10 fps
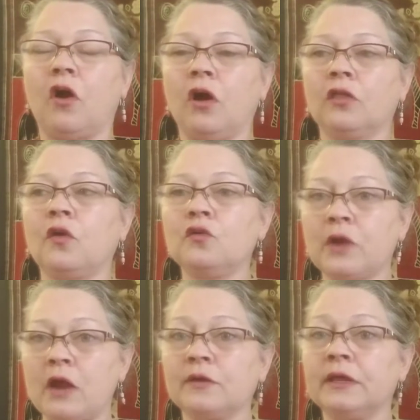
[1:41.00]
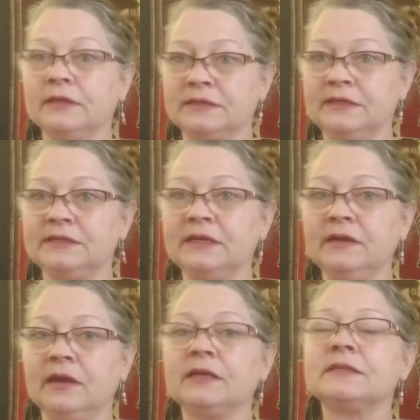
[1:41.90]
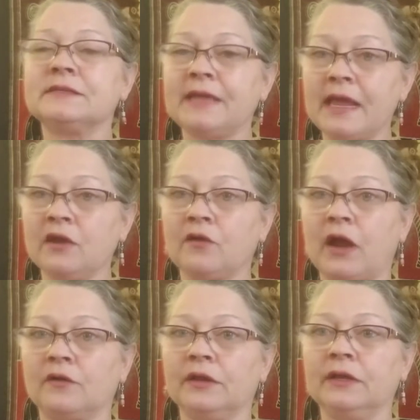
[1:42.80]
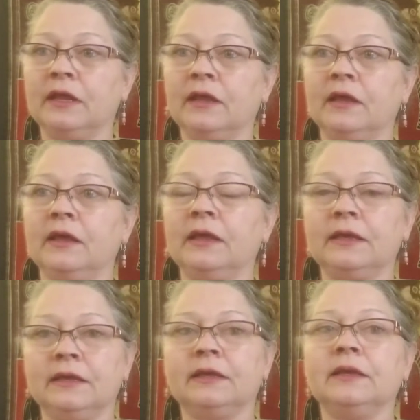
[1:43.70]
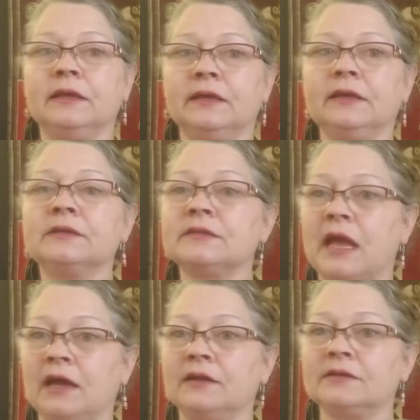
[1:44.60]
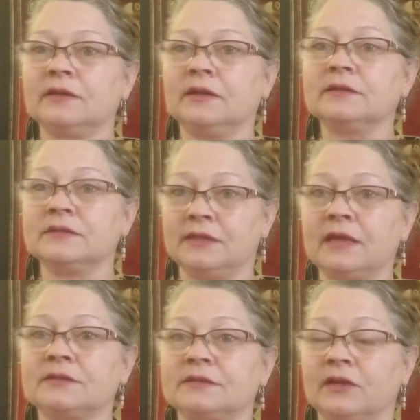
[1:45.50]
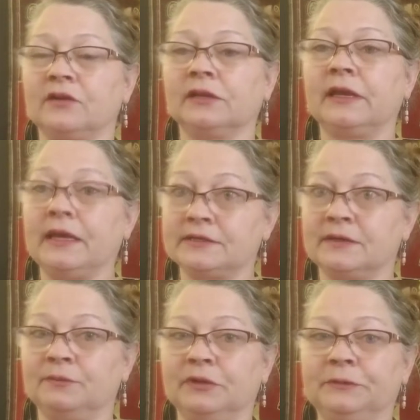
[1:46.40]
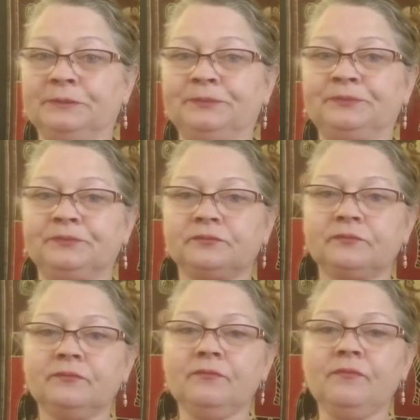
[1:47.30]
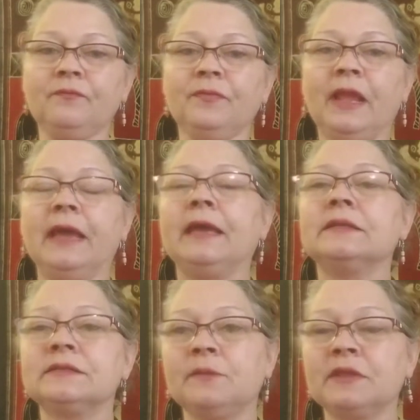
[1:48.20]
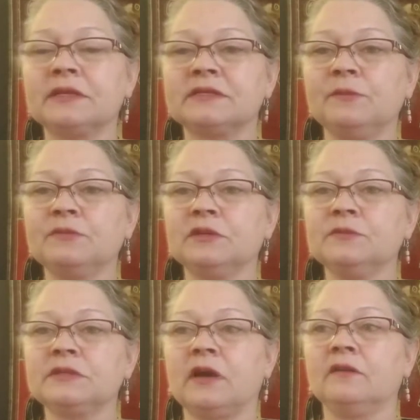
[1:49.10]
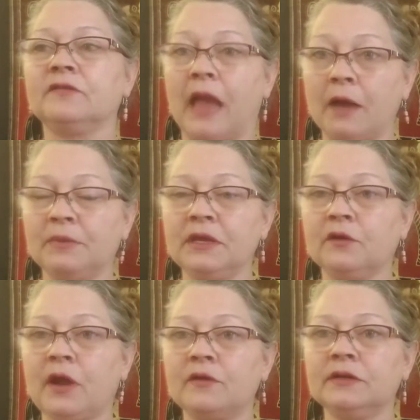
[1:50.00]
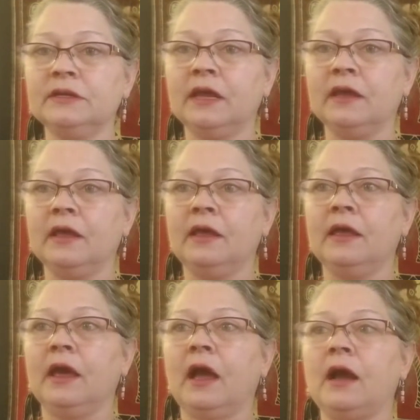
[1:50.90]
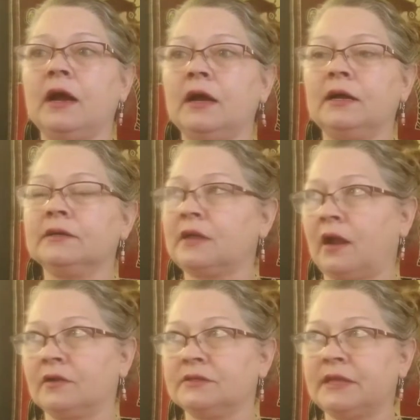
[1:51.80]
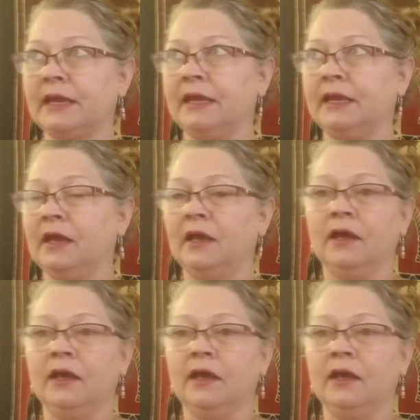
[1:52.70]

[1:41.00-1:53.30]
Although grounding is easy, staying grounded is not as necessarily as simple. And some of the symptoms of not being grounded are, say,